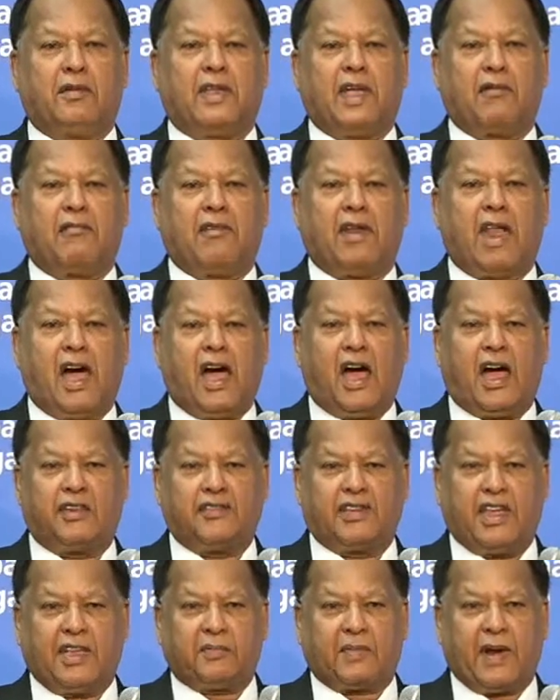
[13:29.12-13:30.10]
We have
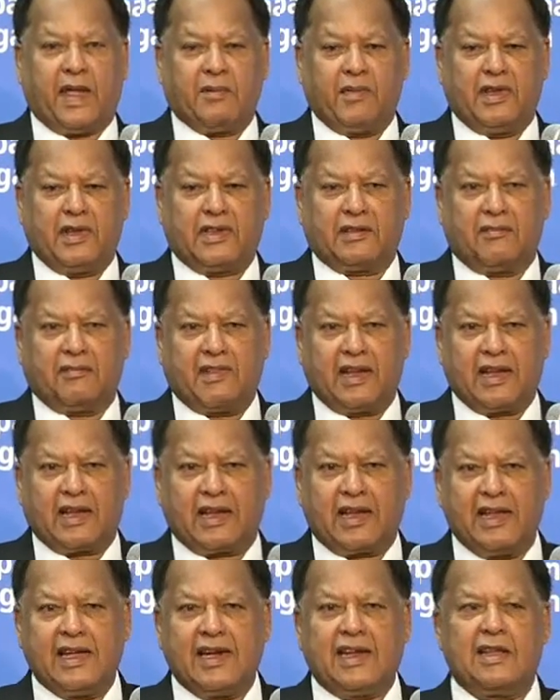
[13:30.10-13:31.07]
large, as Prime Minister very
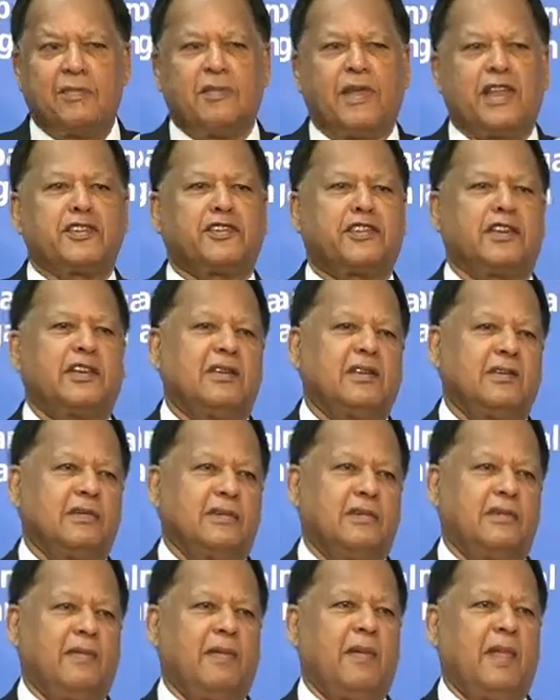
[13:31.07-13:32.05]
clearly mentioned,
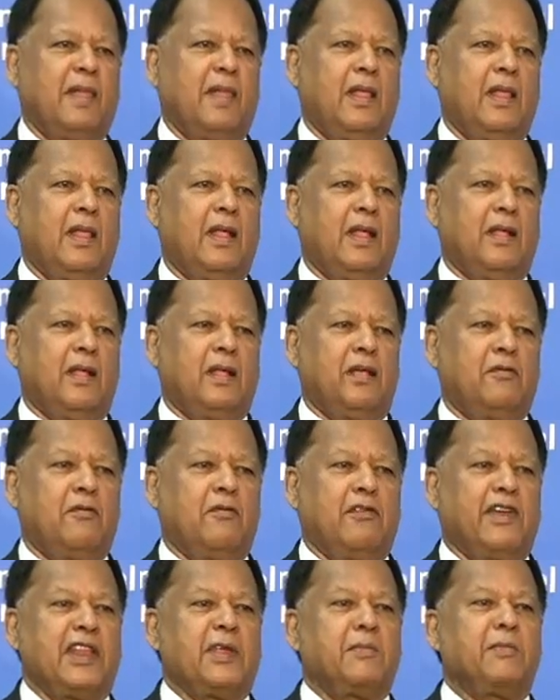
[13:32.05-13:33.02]

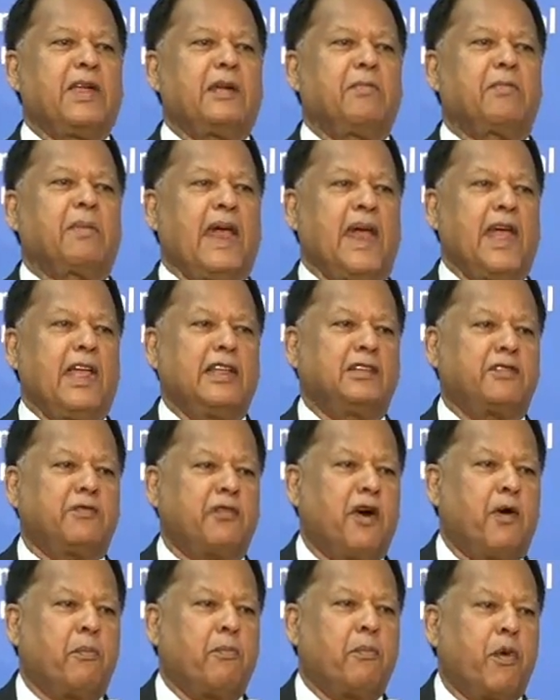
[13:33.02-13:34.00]
very big plans
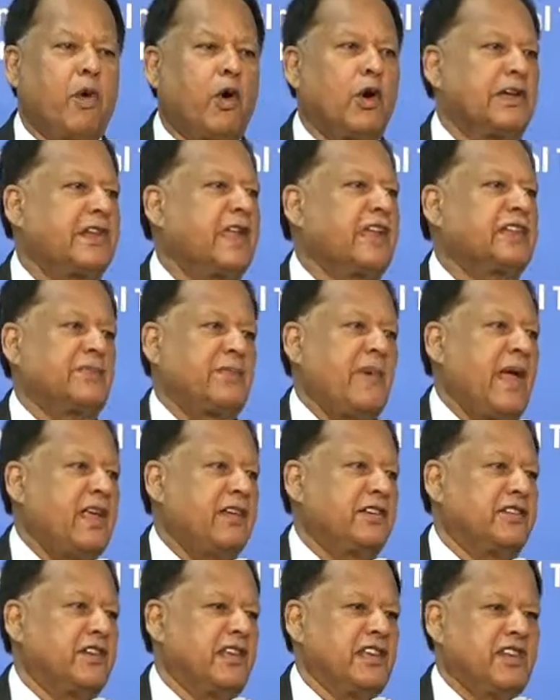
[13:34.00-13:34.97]
for port
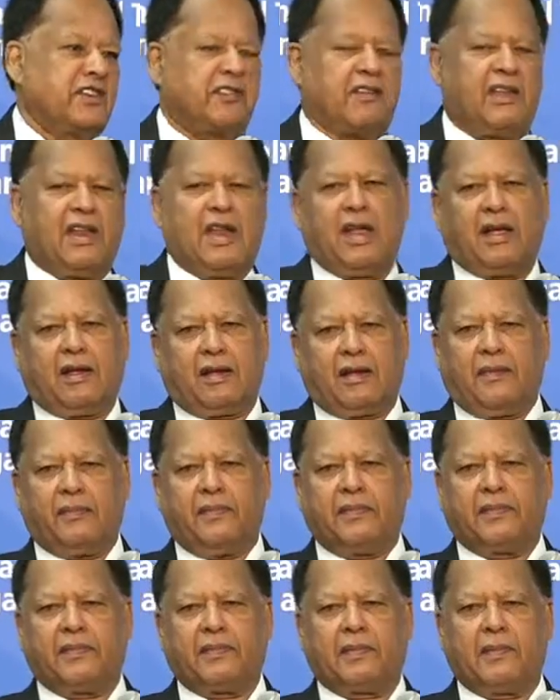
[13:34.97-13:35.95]
expansion in Sri Lanka.
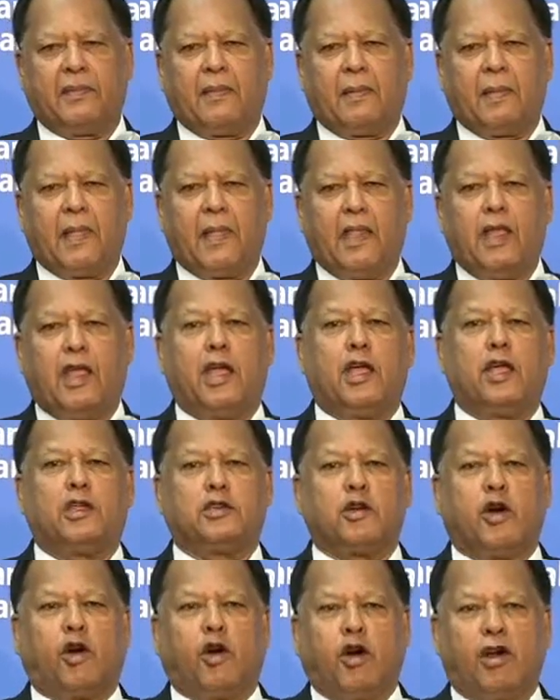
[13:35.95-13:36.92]

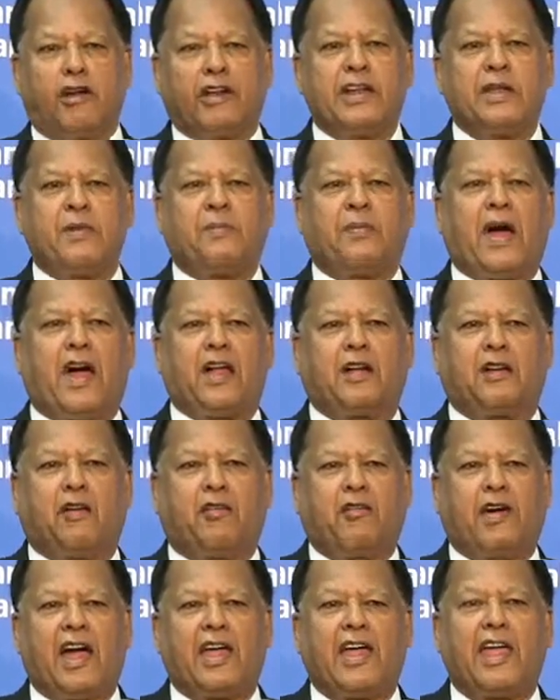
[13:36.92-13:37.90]
You're already part
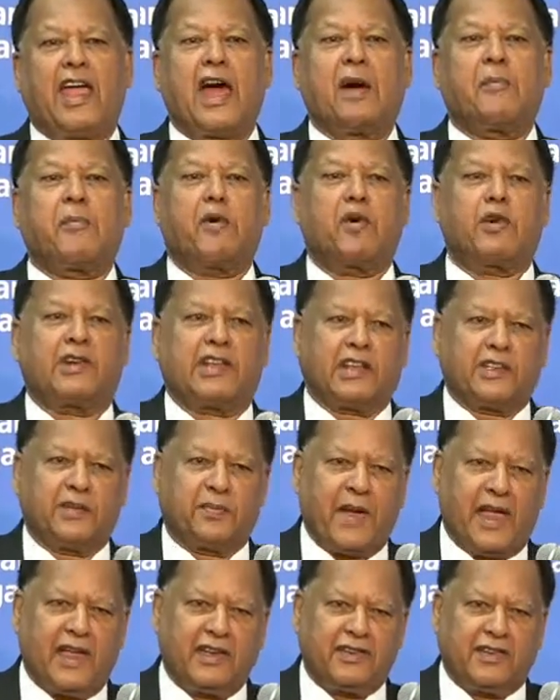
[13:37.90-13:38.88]
of our airport
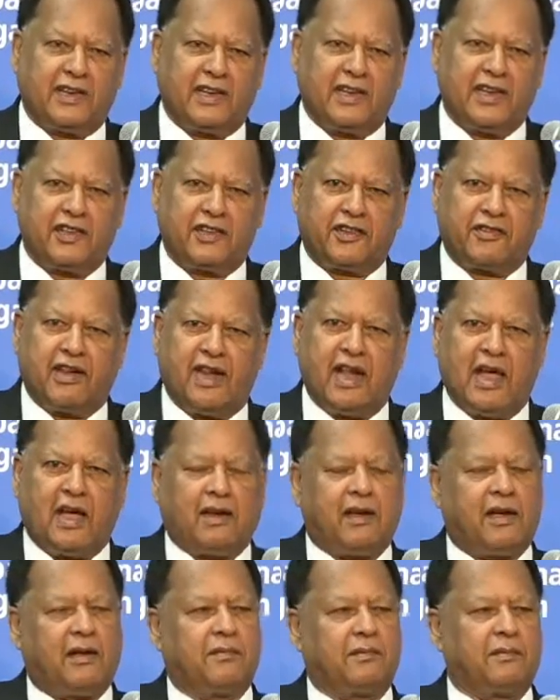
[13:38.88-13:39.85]
expansion in Sri
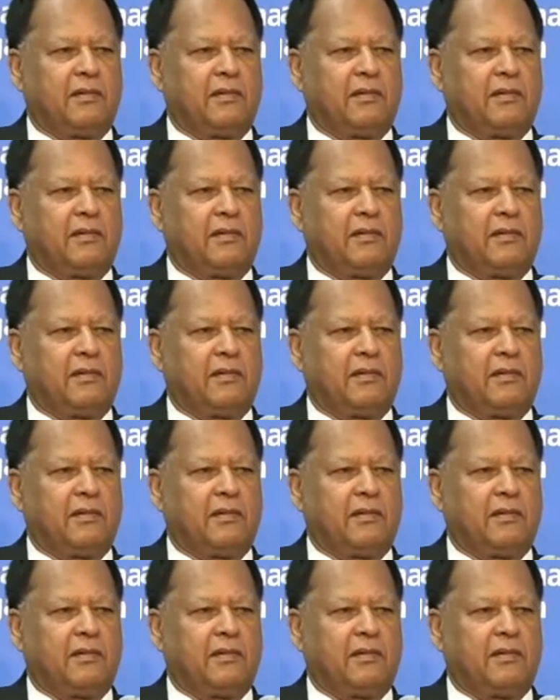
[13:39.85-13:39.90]
Lanka.